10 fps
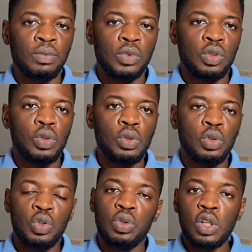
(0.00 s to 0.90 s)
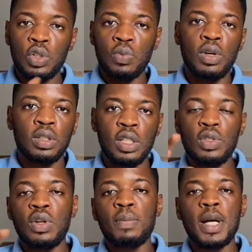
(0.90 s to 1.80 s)
So you should just work
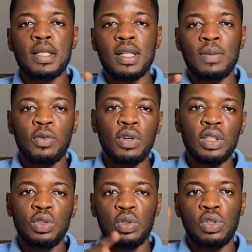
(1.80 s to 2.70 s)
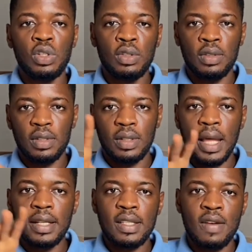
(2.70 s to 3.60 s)
these numbers I'm calling should just
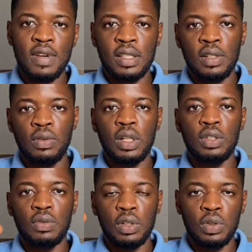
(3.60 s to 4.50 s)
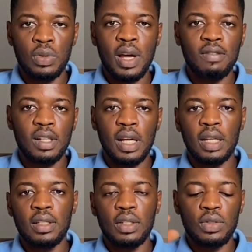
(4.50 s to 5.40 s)
like serve as a range for you to have an
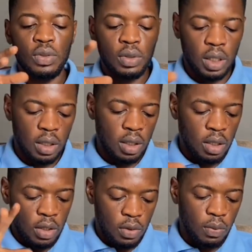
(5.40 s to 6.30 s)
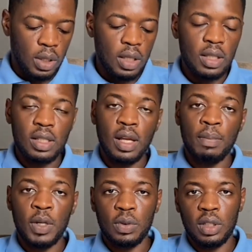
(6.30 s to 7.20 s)
idea. So okay, within this
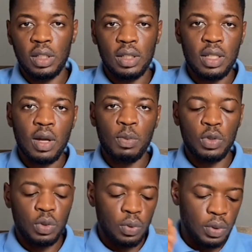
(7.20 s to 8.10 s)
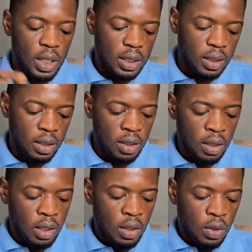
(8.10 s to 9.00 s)
amount, this is how much you will get it.
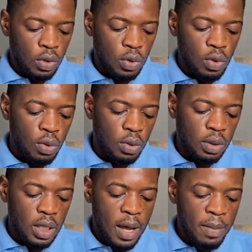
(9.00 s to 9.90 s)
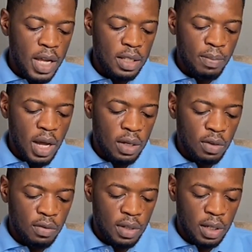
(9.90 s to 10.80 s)
So yeah, buying the bag
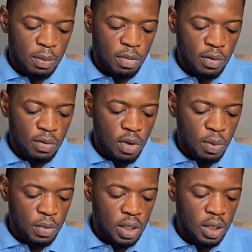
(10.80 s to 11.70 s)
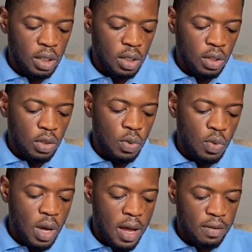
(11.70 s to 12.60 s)
of preforms, you
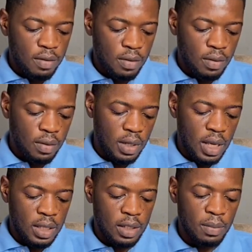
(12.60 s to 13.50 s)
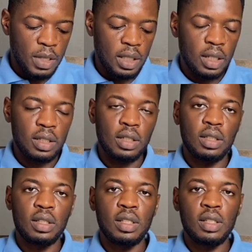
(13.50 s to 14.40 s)
will have estimated
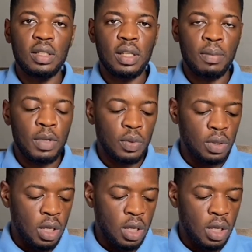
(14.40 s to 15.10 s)
this amount.